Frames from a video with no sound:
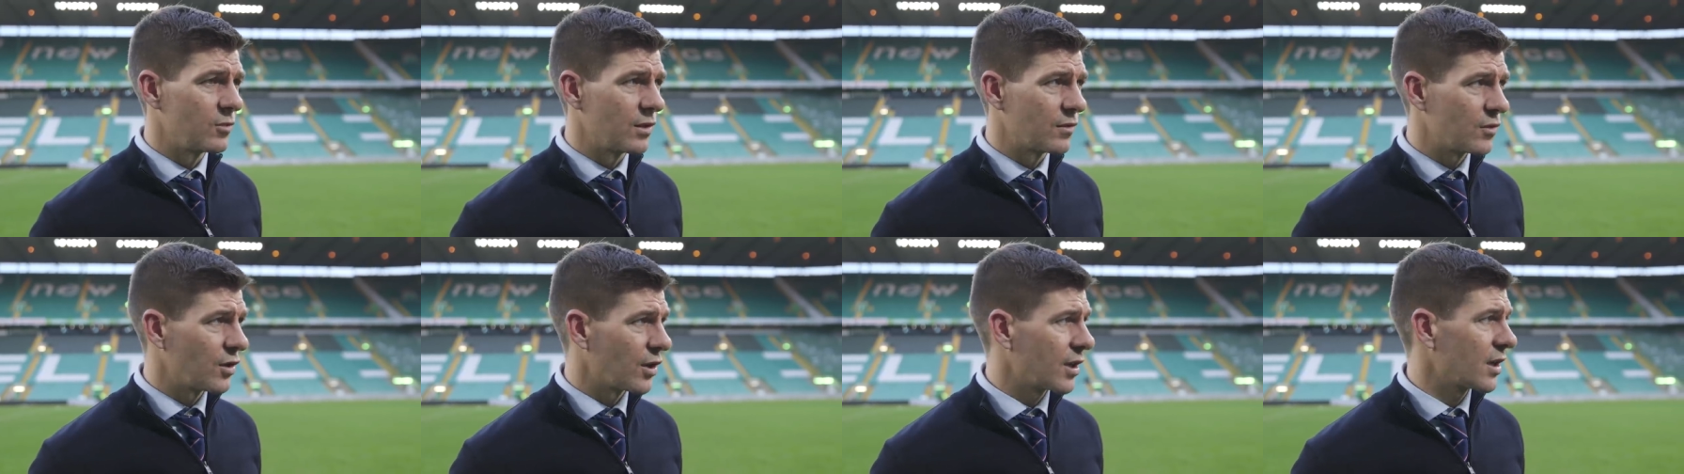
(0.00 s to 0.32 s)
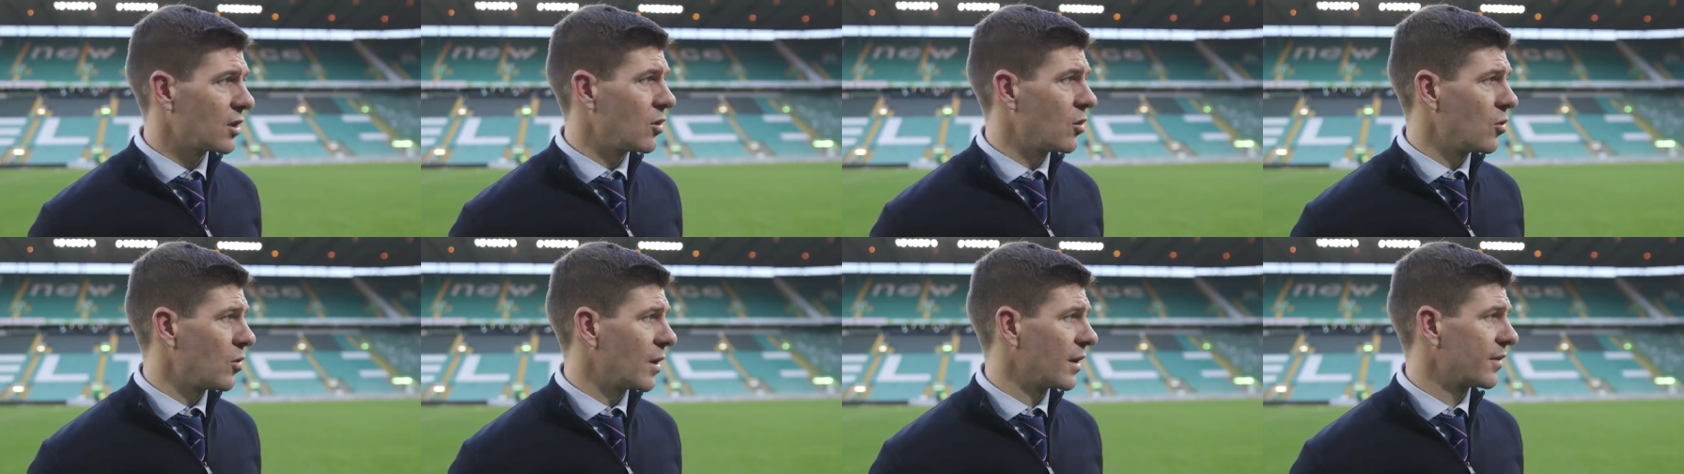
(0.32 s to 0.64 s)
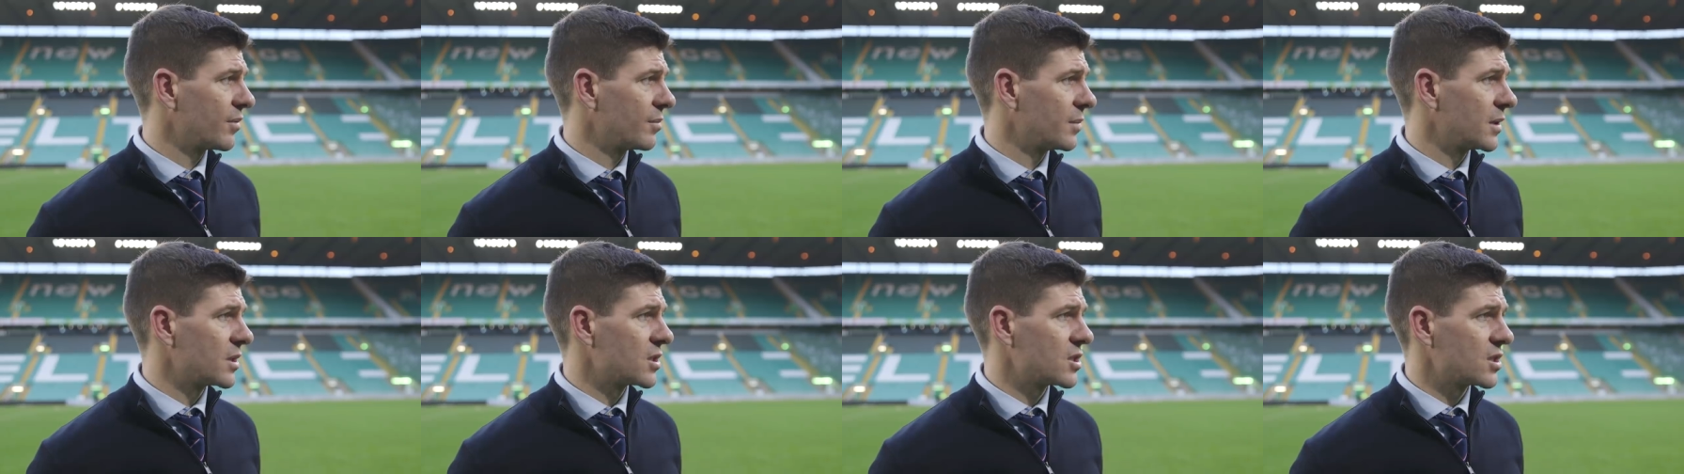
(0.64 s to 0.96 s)
We've got to go away
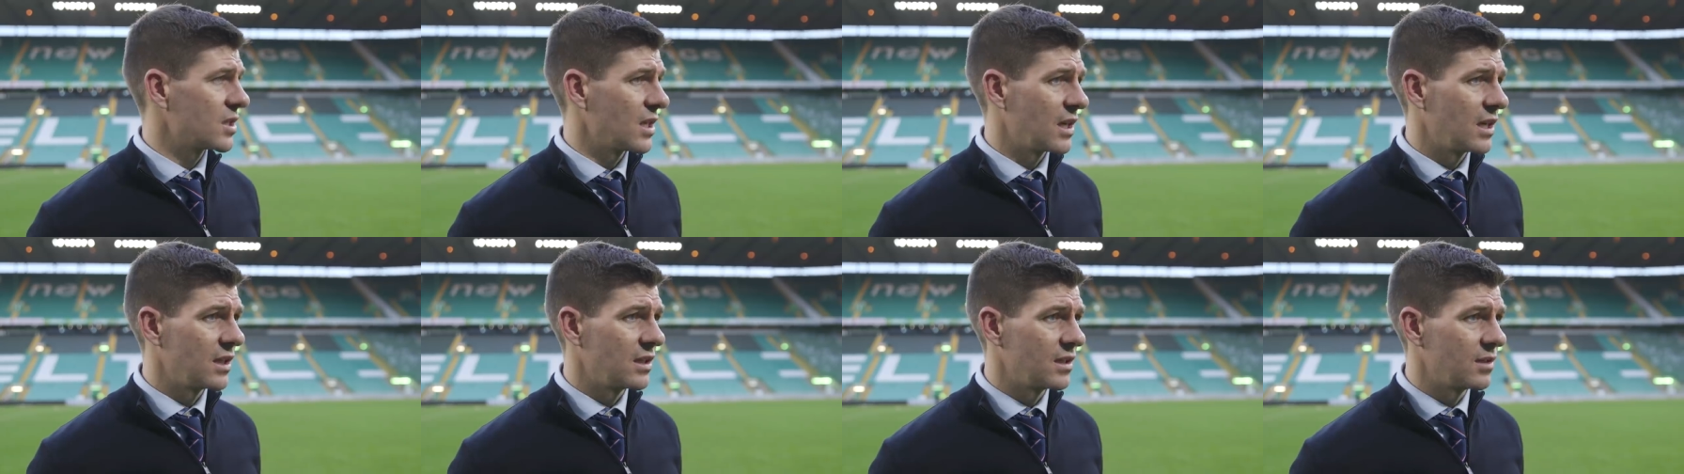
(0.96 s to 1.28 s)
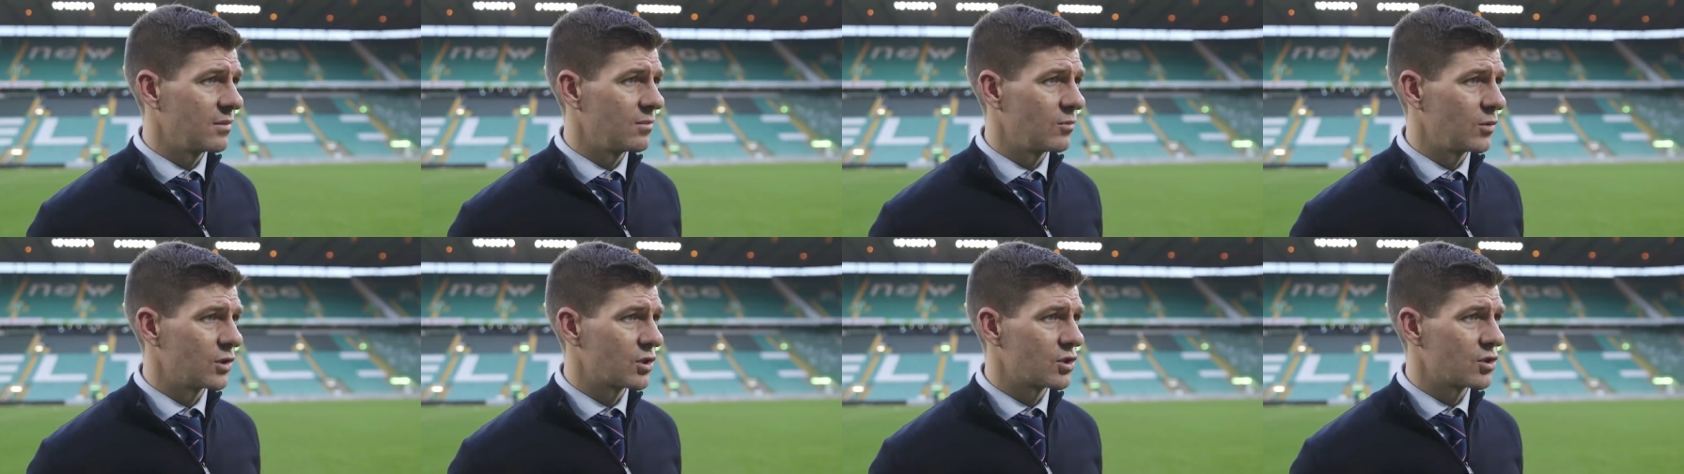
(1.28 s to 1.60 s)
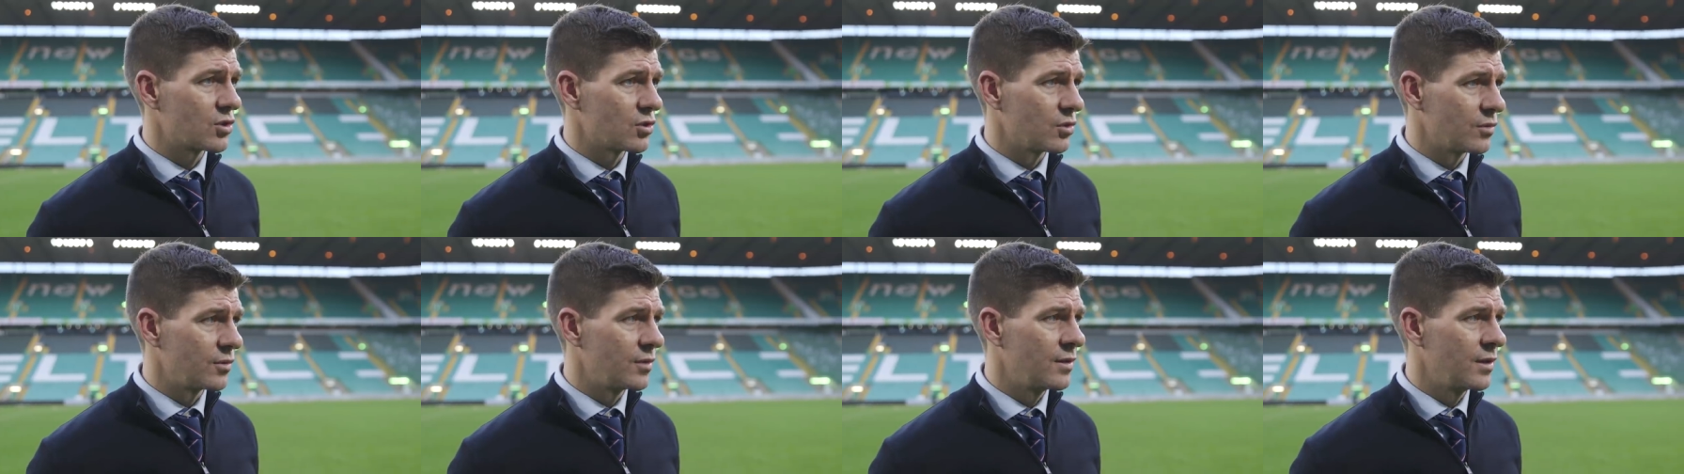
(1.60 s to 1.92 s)
from this stadium with
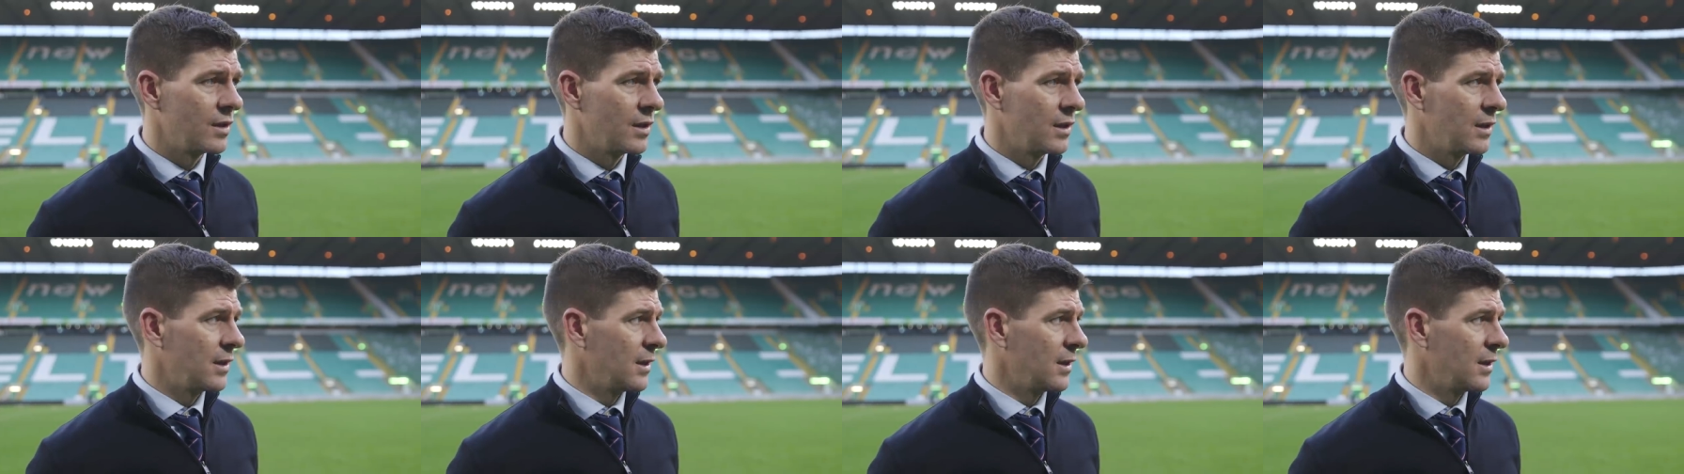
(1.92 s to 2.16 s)
something.